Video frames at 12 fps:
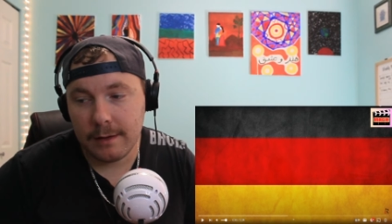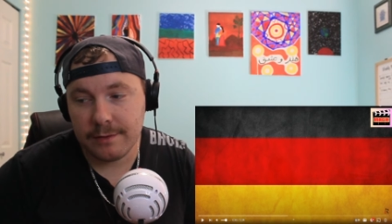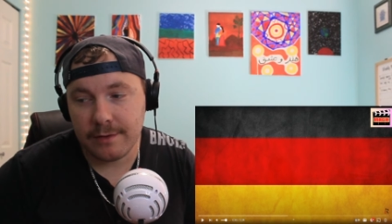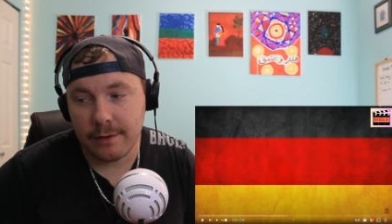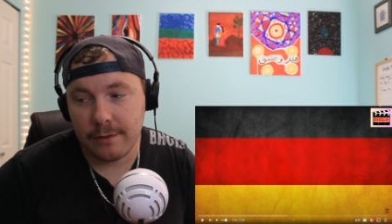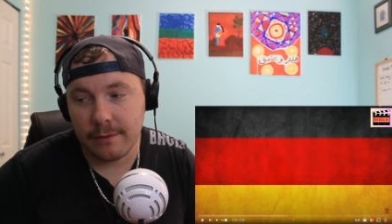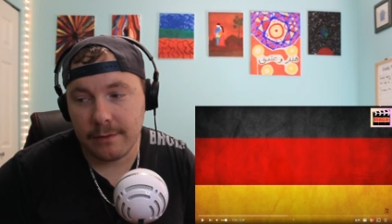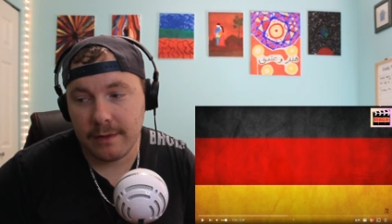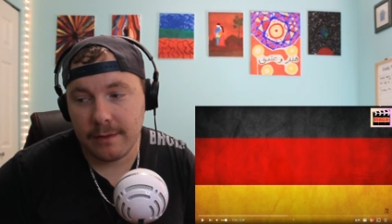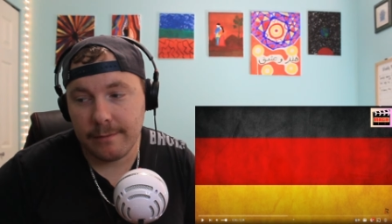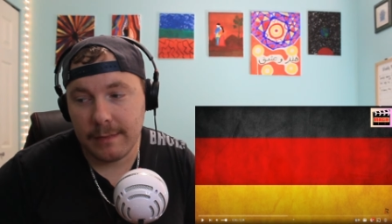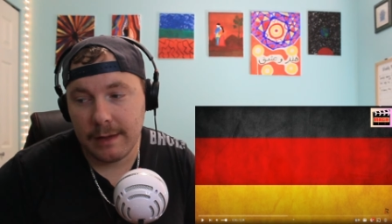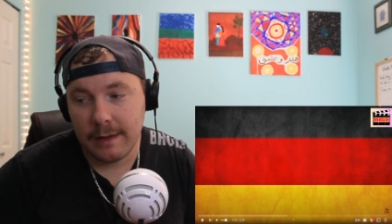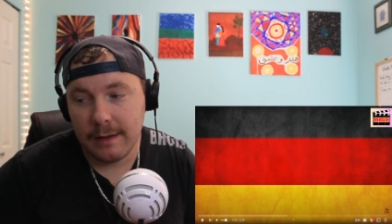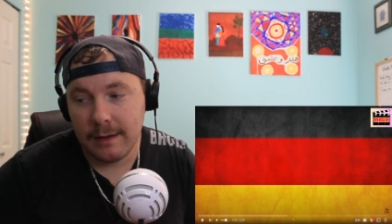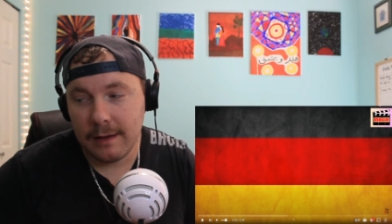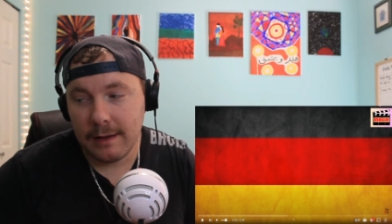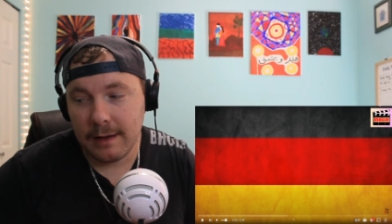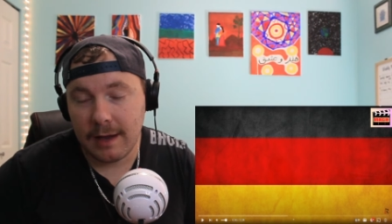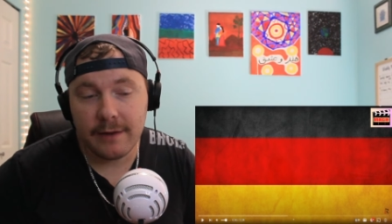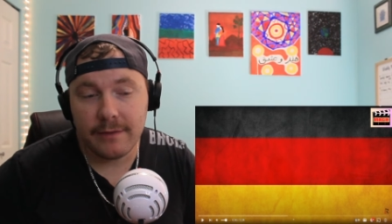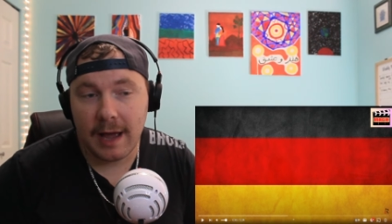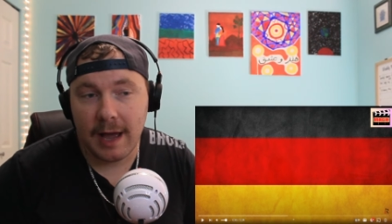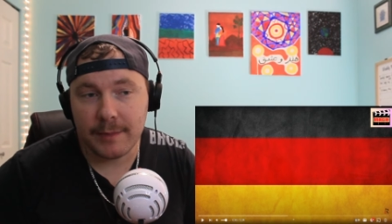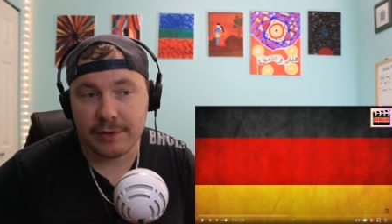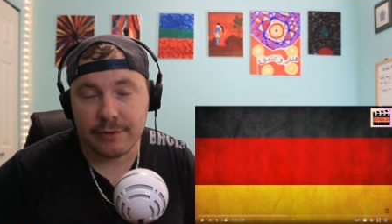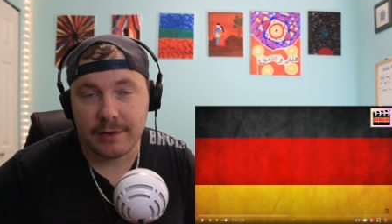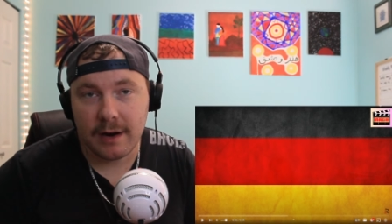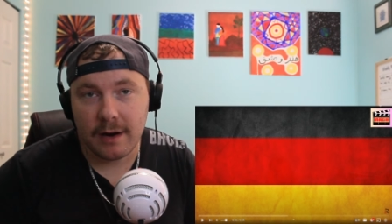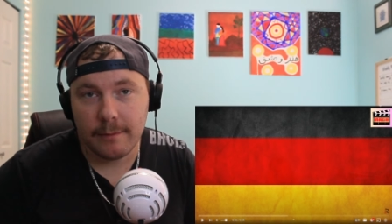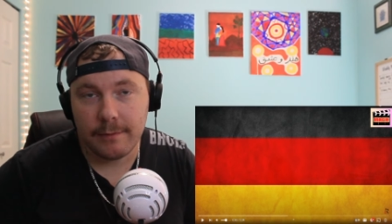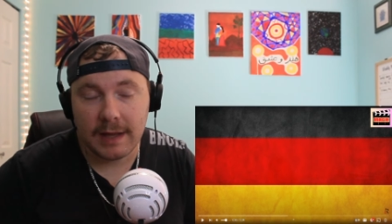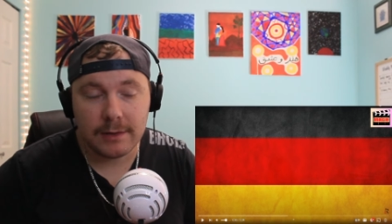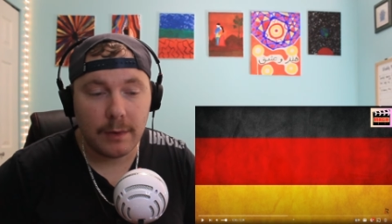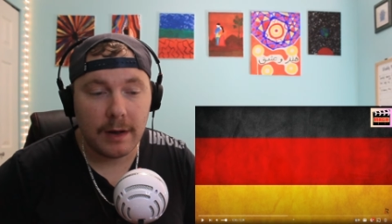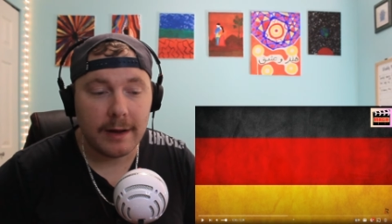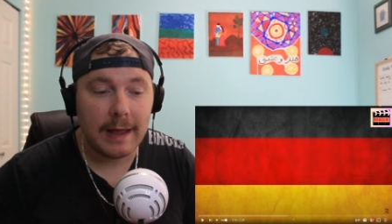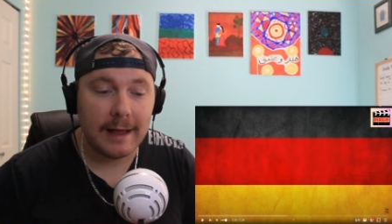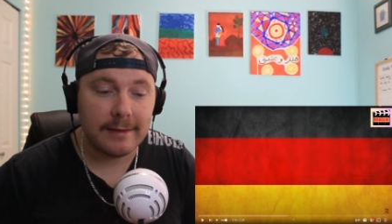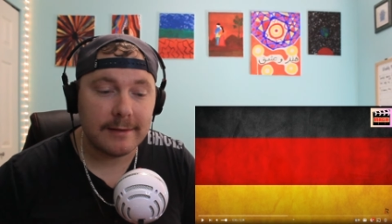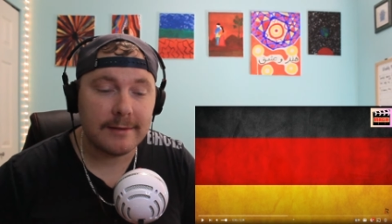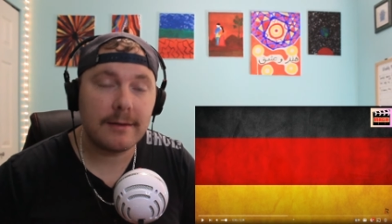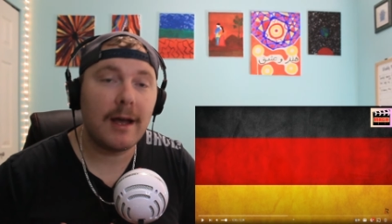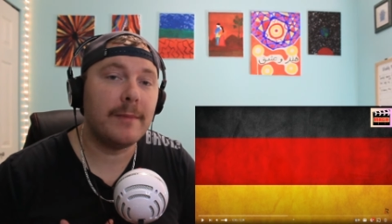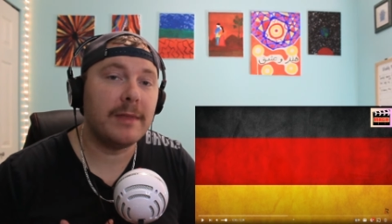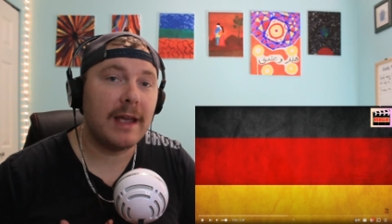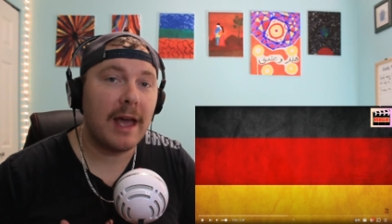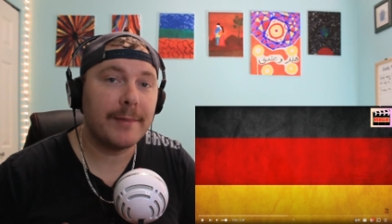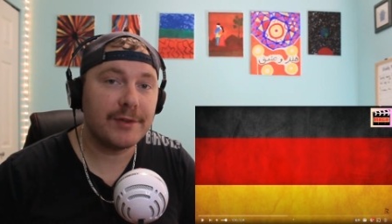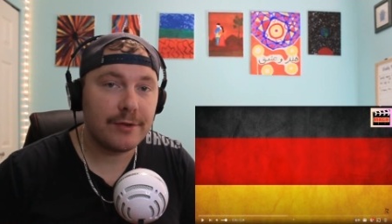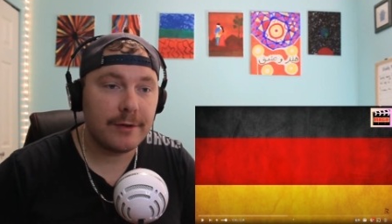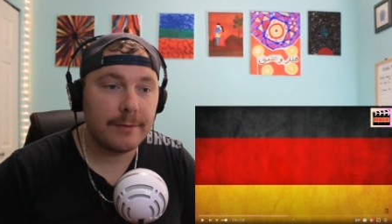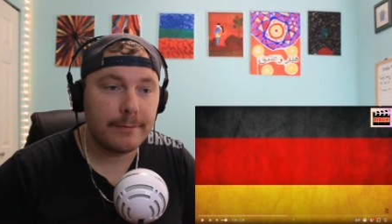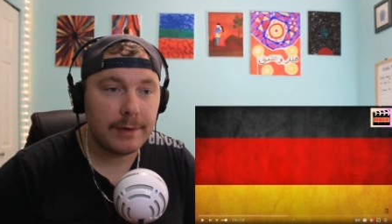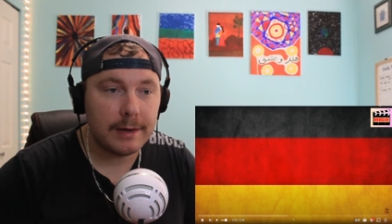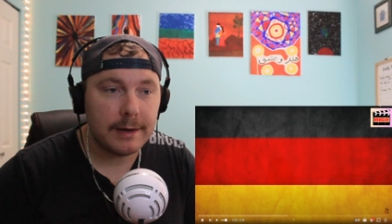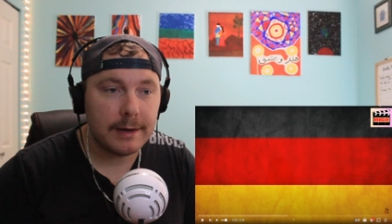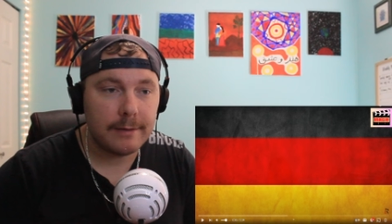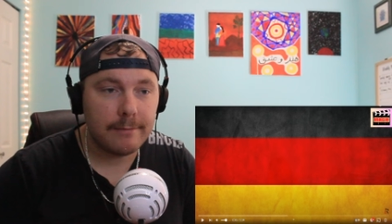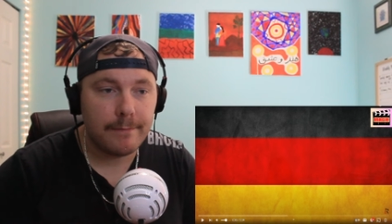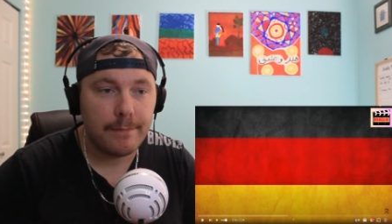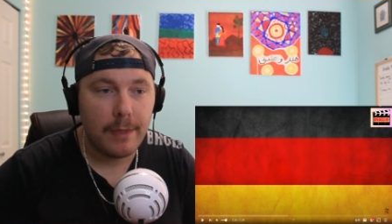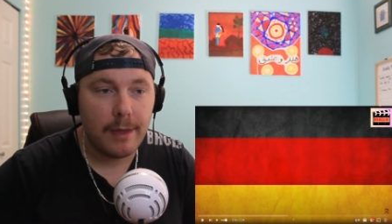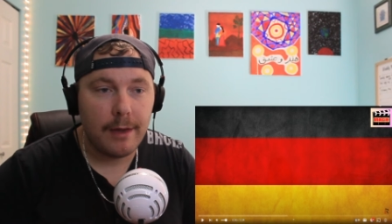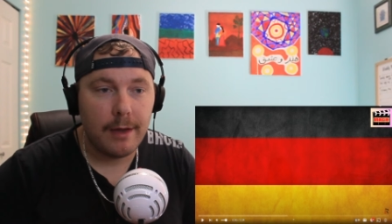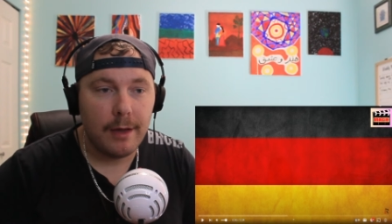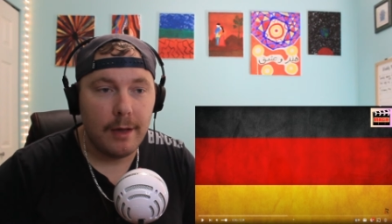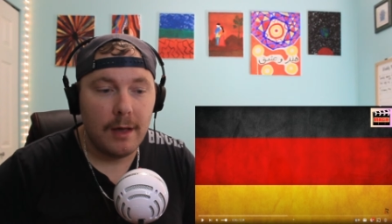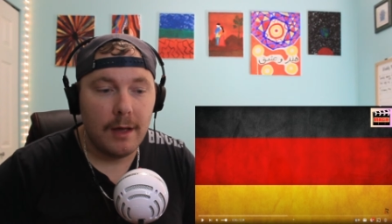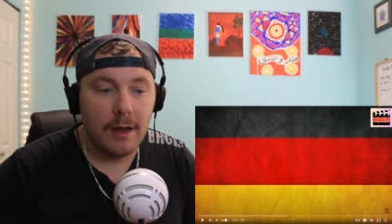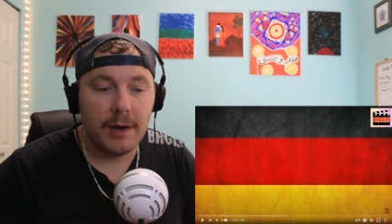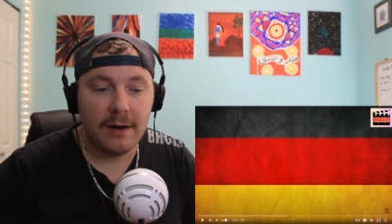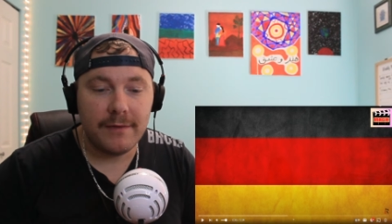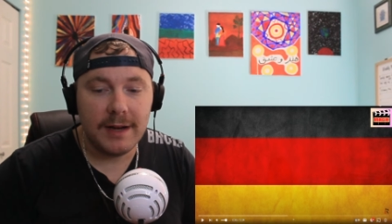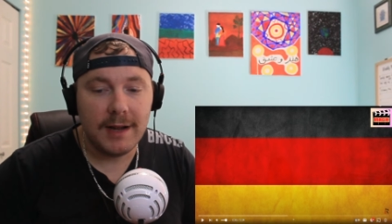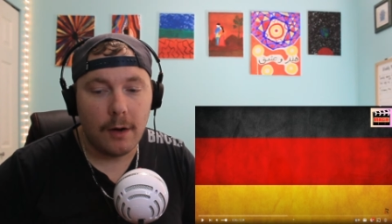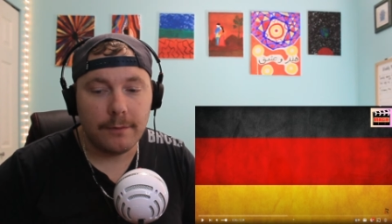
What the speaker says: So, kind of an amateur there. That's why, hence, I'm the amateur Canadian. We got a video.